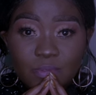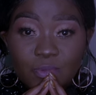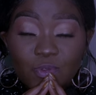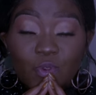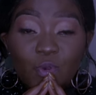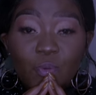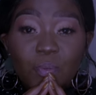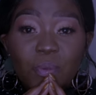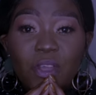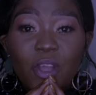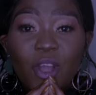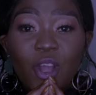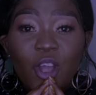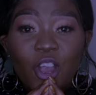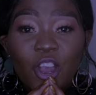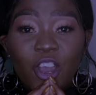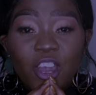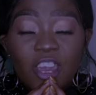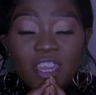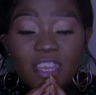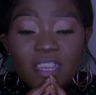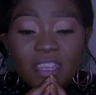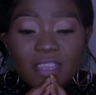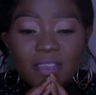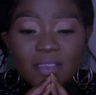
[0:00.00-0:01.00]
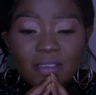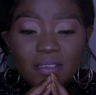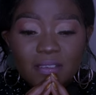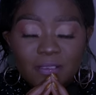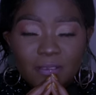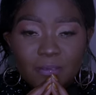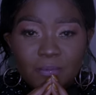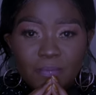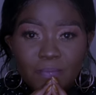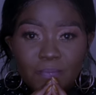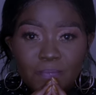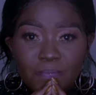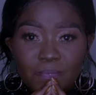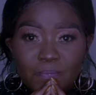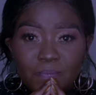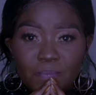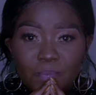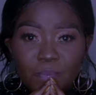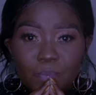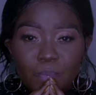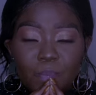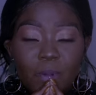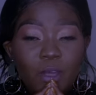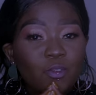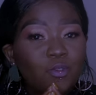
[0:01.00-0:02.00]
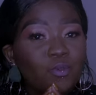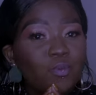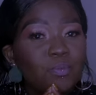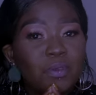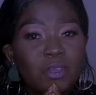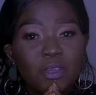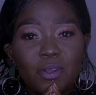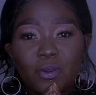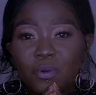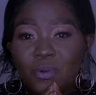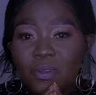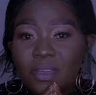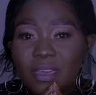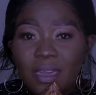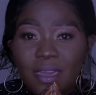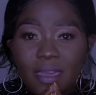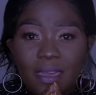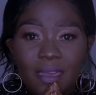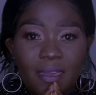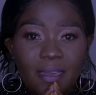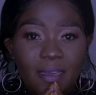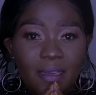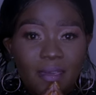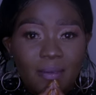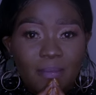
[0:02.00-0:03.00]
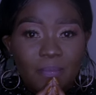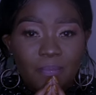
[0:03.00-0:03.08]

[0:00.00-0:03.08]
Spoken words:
It will be hard, but you'll be okay.